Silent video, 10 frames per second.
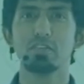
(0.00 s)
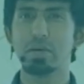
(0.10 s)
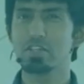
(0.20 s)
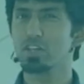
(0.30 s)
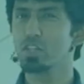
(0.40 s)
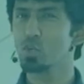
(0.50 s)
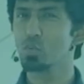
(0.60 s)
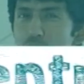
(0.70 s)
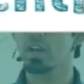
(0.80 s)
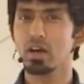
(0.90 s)
We mentioned a new
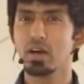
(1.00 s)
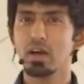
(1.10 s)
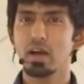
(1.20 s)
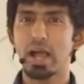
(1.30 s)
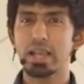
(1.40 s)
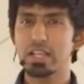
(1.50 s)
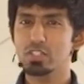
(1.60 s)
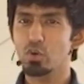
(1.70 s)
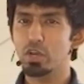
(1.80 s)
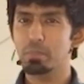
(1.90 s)
word, and it
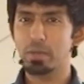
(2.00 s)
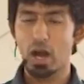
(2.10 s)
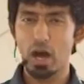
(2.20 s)
is going to be